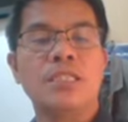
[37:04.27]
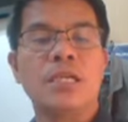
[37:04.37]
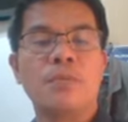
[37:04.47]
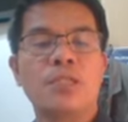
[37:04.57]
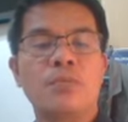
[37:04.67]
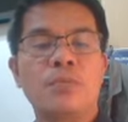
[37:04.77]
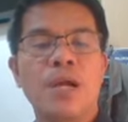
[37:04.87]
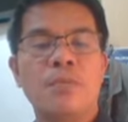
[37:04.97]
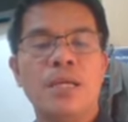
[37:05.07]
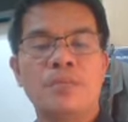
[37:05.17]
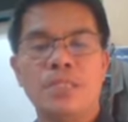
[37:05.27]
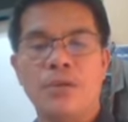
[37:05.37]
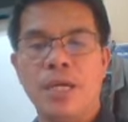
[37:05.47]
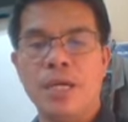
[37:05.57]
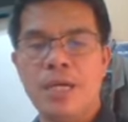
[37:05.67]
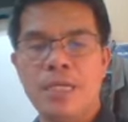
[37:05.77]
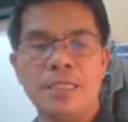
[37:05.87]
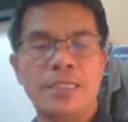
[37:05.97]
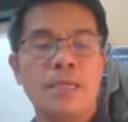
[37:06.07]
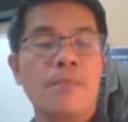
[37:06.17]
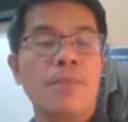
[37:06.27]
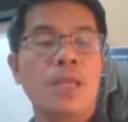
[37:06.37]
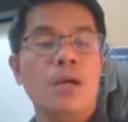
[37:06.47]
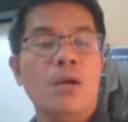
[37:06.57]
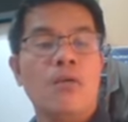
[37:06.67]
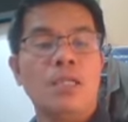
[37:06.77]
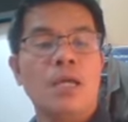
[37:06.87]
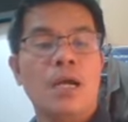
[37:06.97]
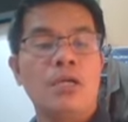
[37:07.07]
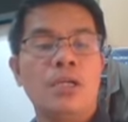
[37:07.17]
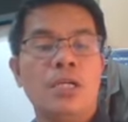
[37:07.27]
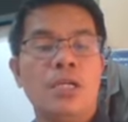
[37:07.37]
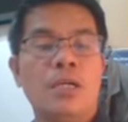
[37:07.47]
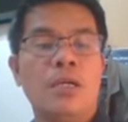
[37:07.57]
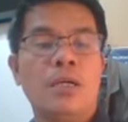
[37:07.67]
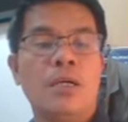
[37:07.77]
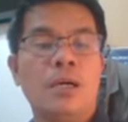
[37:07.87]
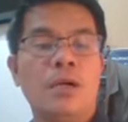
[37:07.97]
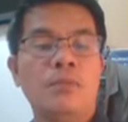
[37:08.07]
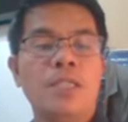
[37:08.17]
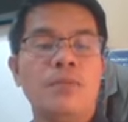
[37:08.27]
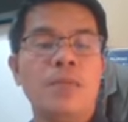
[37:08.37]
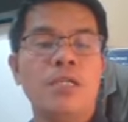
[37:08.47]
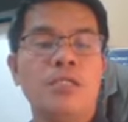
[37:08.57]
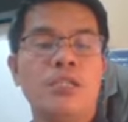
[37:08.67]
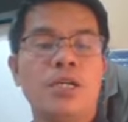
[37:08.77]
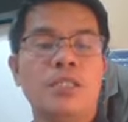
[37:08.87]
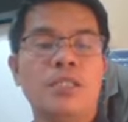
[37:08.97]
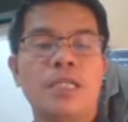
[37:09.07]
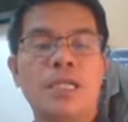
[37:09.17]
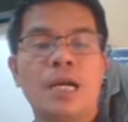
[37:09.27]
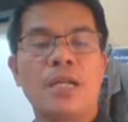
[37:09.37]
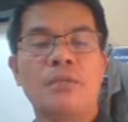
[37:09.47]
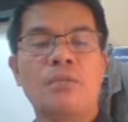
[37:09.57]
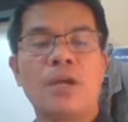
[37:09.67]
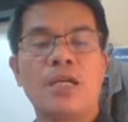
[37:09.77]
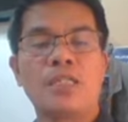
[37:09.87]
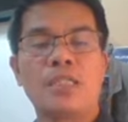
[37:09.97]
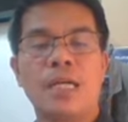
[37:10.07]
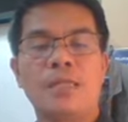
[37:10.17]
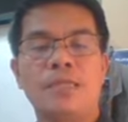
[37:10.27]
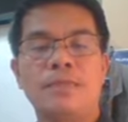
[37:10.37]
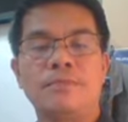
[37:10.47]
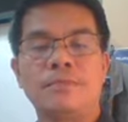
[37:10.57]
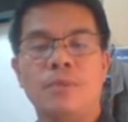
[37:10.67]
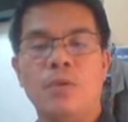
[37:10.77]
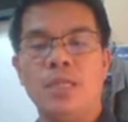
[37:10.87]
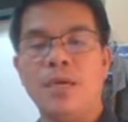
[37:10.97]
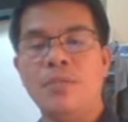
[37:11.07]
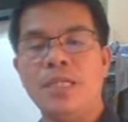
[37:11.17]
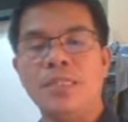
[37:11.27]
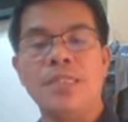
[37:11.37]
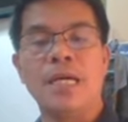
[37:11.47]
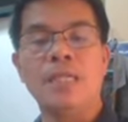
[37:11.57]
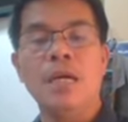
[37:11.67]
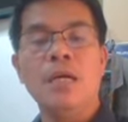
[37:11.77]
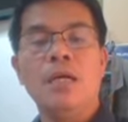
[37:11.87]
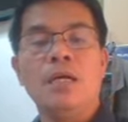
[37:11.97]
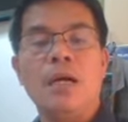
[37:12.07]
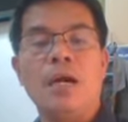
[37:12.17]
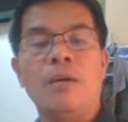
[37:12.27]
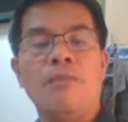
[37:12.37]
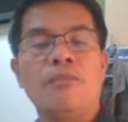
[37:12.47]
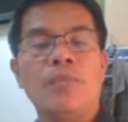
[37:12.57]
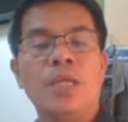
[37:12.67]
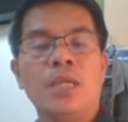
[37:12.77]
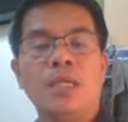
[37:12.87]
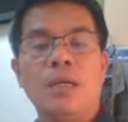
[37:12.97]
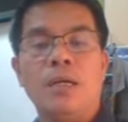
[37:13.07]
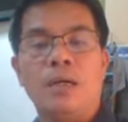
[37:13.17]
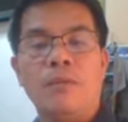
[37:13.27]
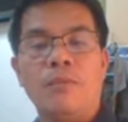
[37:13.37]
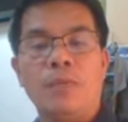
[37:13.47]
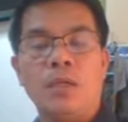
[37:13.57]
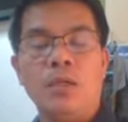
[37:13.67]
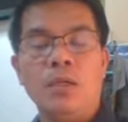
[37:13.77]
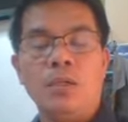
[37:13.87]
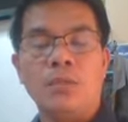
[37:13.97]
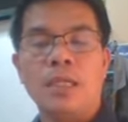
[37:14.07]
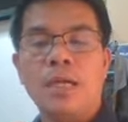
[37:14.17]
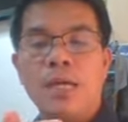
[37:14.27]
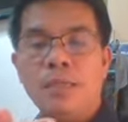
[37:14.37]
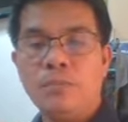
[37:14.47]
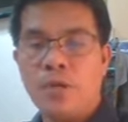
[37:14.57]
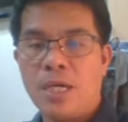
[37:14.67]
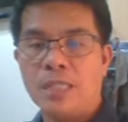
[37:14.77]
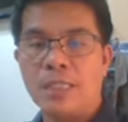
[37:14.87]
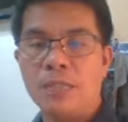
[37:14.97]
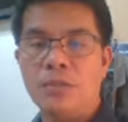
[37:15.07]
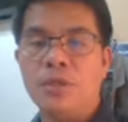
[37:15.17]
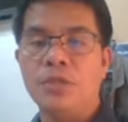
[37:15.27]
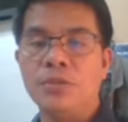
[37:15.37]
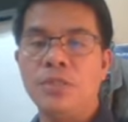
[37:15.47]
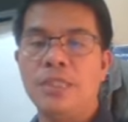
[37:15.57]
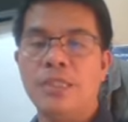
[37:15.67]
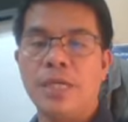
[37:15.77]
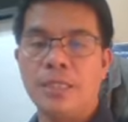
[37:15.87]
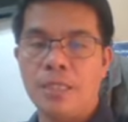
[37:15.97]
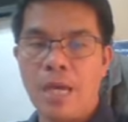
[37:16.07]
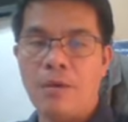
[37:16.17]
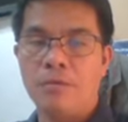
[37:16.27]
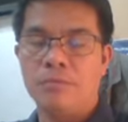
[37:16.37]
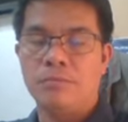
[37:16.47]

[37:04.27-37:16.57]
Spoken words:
gaps, or problems raised? What are your observations in the current process? What I mean is that um, um, the current process that you are using right now